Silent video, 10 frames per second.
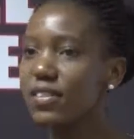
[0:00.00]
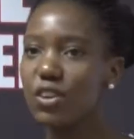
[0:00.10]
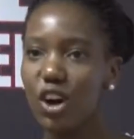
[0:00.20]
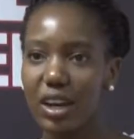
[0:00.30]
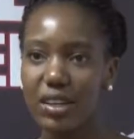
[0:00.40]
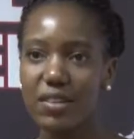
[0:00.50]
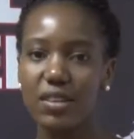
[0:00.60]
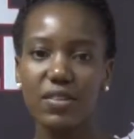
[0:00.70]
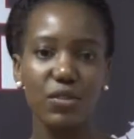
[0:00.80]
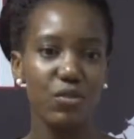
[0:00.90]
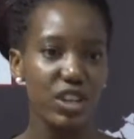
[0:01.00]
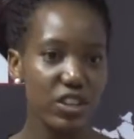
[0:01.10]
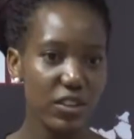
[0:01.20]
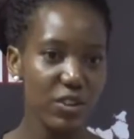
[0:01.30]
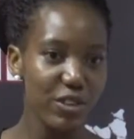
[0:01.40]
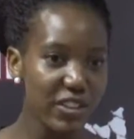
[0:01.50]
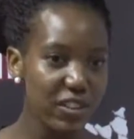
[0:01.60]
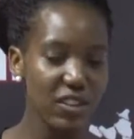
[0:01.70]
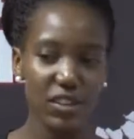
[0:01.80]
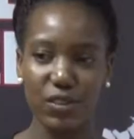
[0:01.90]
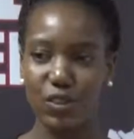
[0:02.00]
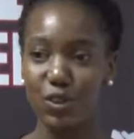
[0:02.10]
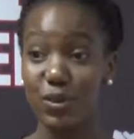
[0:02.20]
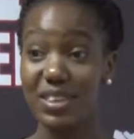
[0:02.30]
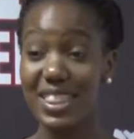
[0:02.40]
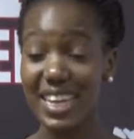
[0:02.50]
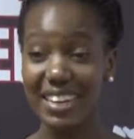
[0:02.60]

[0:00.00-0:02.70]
colleges, research institutes, think